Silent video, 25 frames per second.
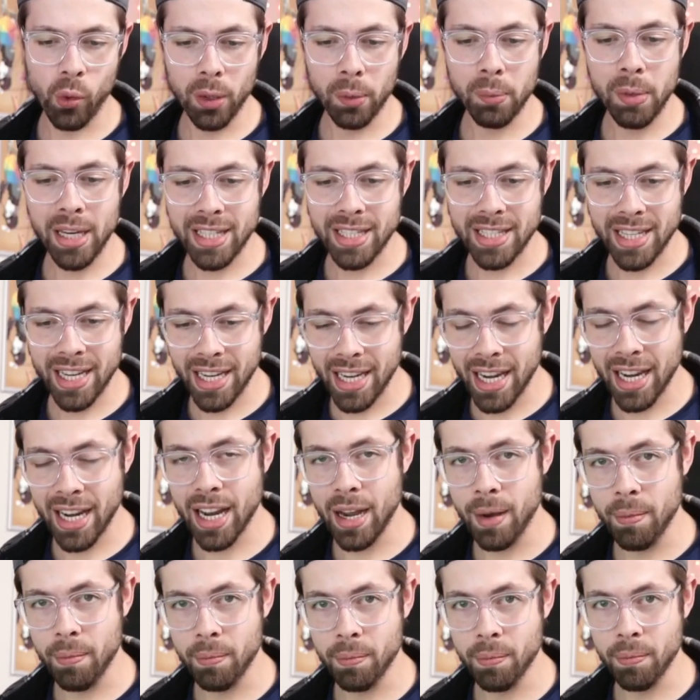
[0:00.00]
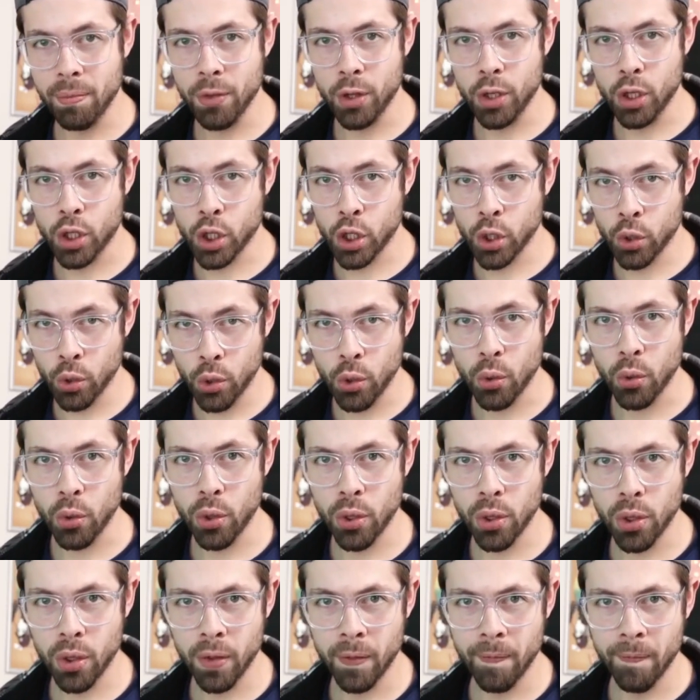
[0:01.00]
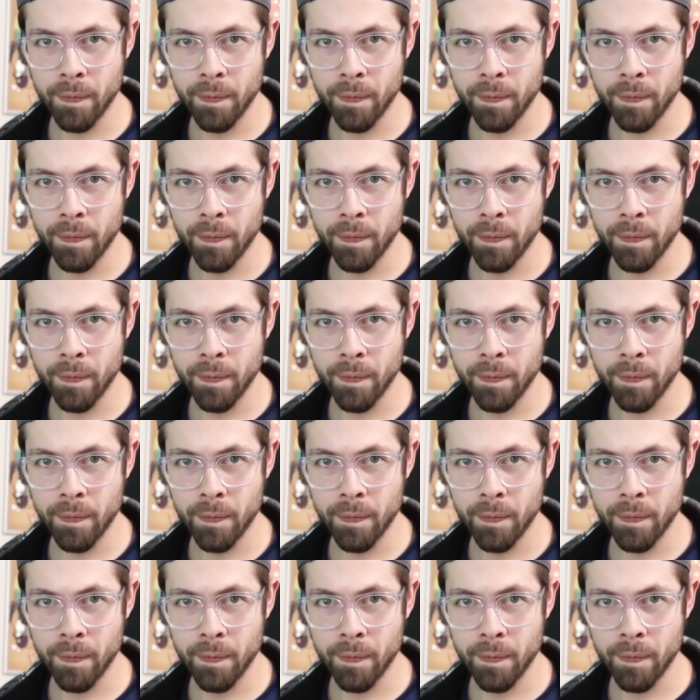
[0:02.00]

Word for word: we'll be digging up the truth